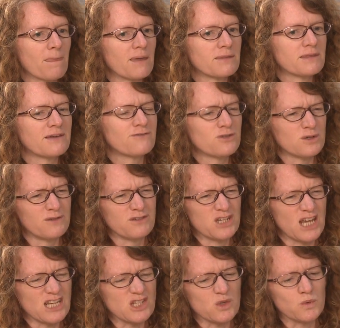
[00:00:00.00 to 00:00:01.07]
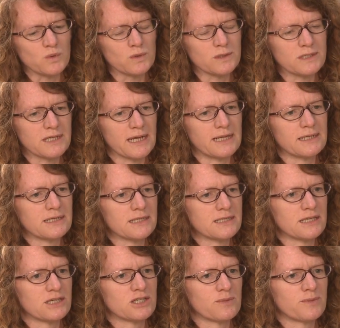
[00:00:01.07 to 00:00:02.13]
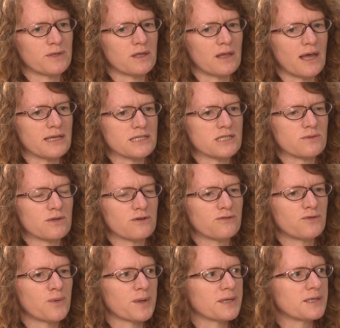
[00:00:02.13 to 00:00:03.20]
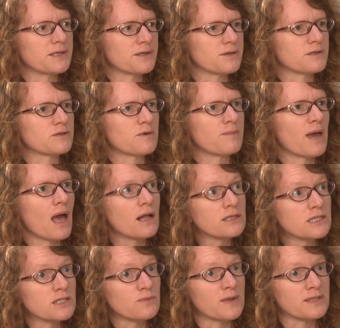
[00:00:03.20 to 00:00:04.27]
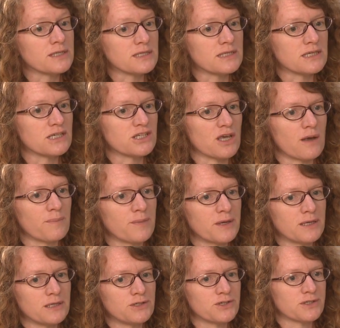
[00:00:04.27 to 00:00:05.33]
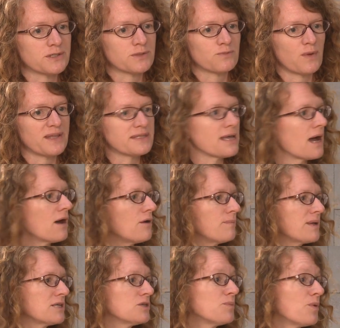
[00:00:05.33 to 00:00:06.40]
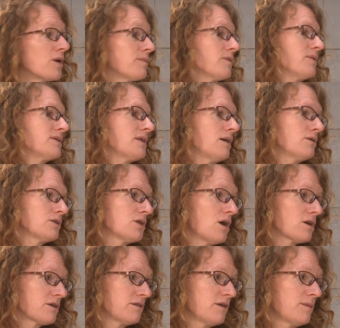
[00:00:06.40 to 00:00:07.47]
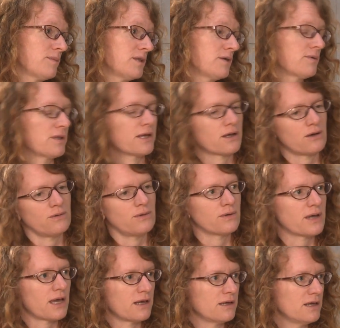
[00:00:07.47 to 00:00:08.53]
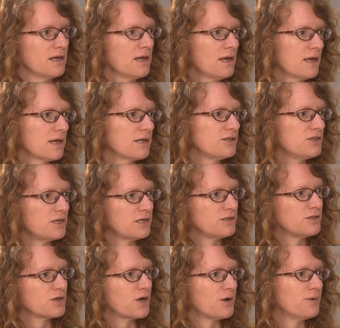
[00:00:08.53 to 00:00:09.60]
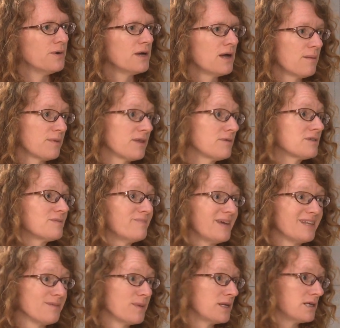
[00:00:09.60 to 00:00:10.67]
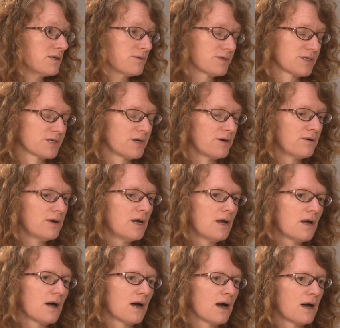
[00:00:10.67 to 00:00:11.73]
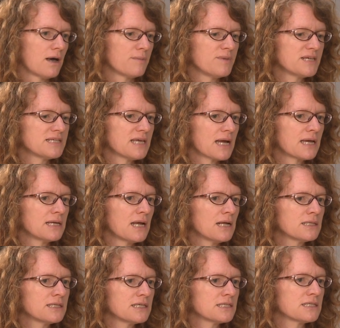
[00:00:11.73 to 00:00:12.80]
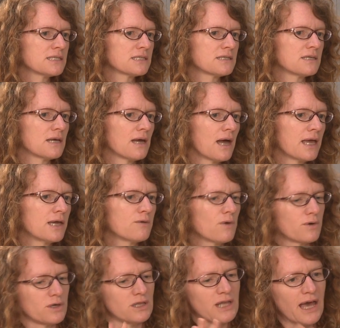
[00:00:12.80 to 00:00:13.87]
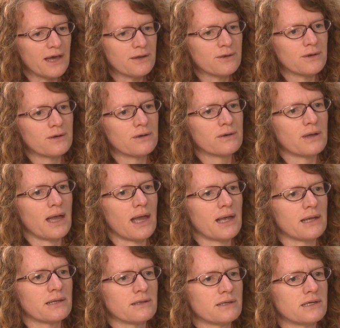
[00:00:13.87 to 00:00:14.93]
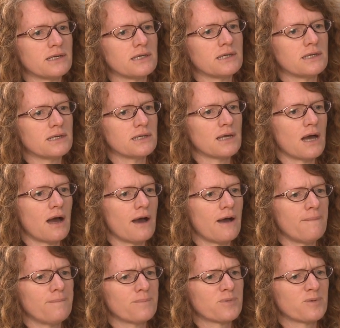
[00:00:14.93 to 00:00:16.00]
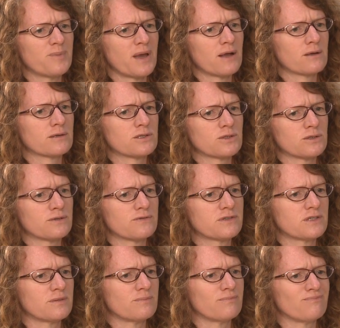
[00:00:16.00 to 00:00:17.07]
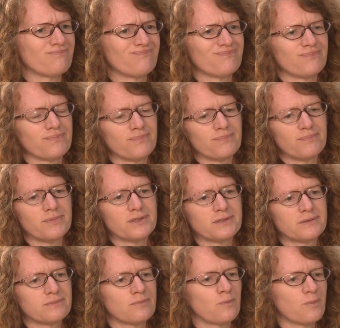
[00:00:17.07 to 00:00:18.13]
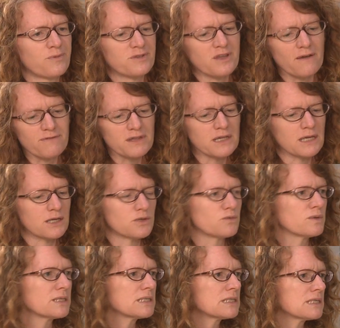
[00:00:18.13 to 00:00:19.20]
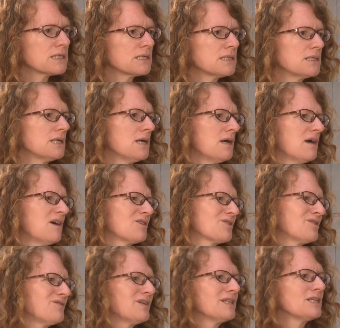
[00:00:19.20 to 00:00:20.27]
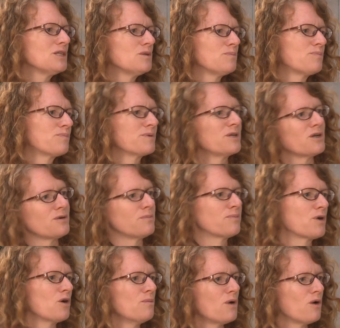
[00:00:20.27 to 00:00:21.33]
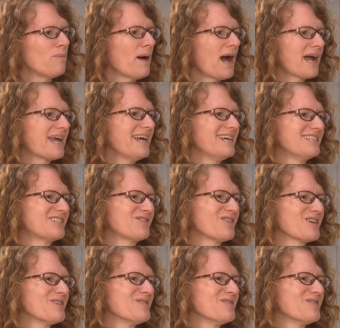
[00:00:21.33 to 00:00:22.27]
They've sort of changed the rules to get into CEGEP in the last 3 or 4 years. When my eldest went to CEGEP, he just went down, made an appointment, went down and talked to them, and they were like, oh, okay. In you go. But that was many, many years ago. My second eldest, he wrote a letter and he prepared sort of some stuff that he had written, sort of a little, promo package for